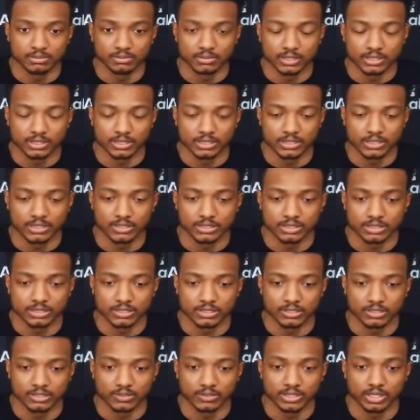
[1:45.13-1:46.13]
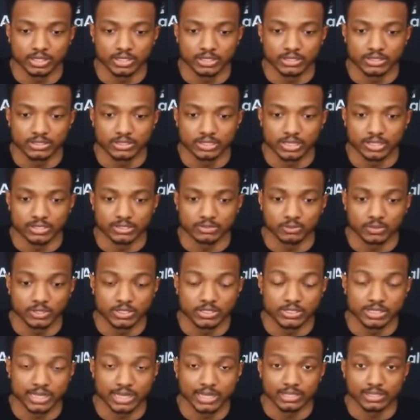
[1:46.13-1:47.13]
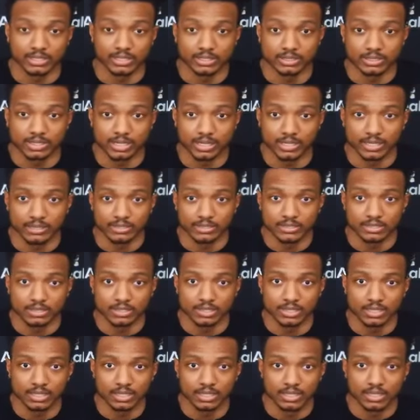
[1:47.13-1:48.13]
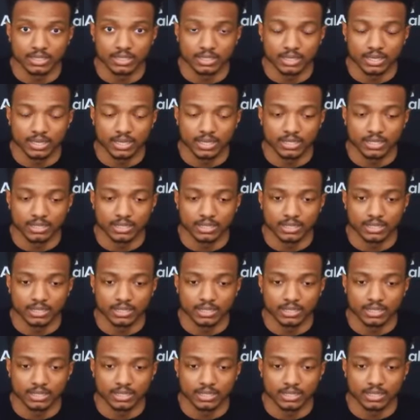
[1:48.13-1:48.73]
in D.C., so he understands what exactly it takes. And,